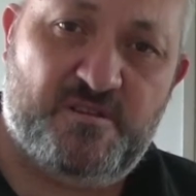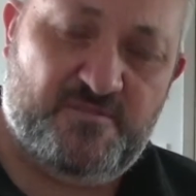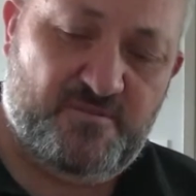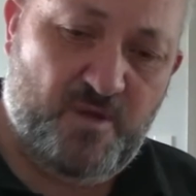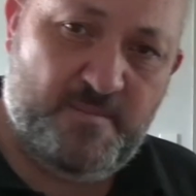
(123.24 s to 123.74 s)

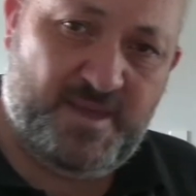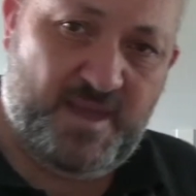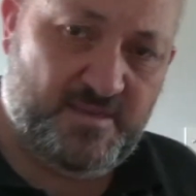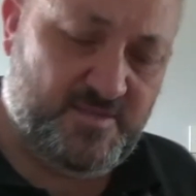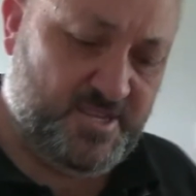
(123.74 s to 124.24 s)
of the Roman
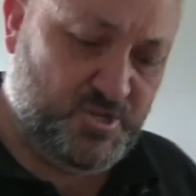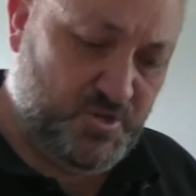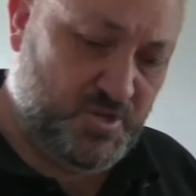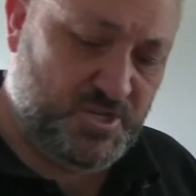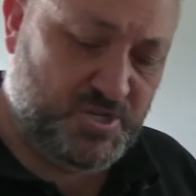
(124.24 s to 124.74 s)
Catholic
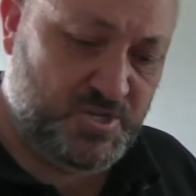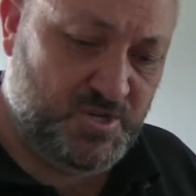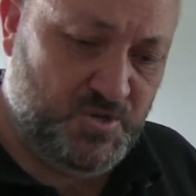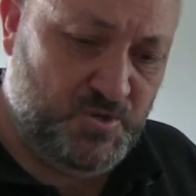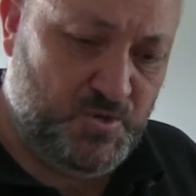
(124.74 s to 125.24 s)
Church,
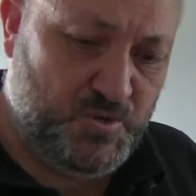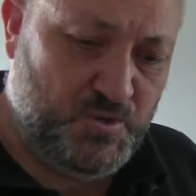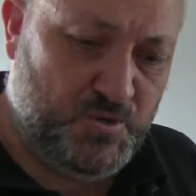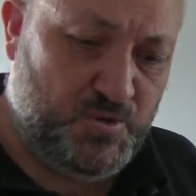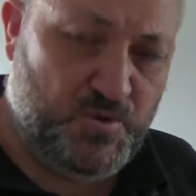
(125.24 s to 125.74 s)

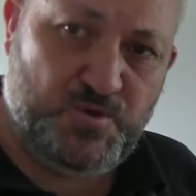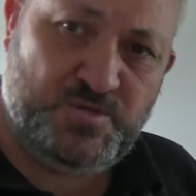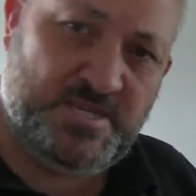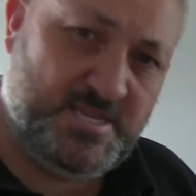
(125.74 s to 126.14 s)
who to